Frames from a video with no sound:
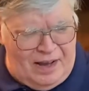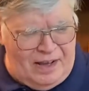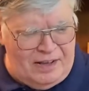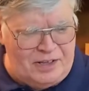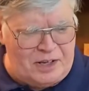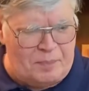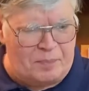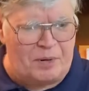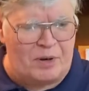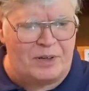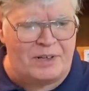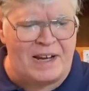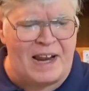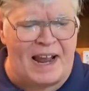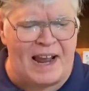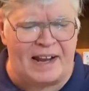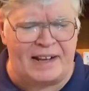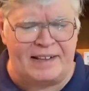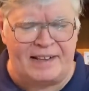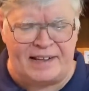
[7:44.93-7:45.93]
to
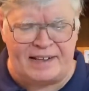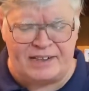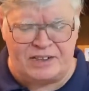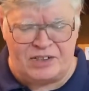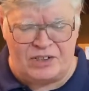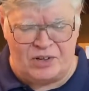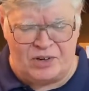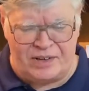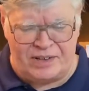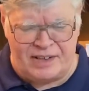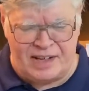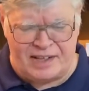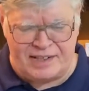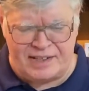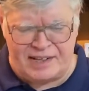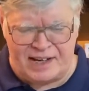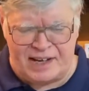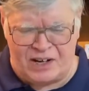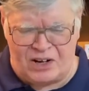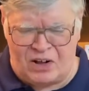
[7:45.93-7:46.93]
protect it so it
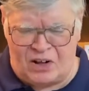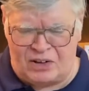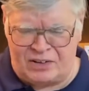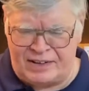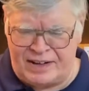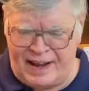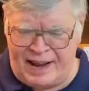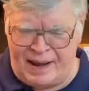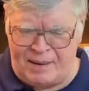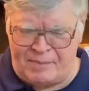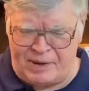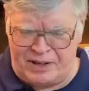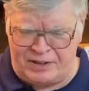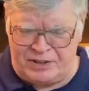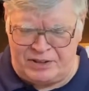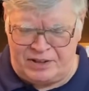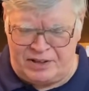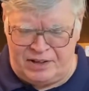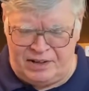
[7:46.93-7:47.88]
doesn't get all damaged."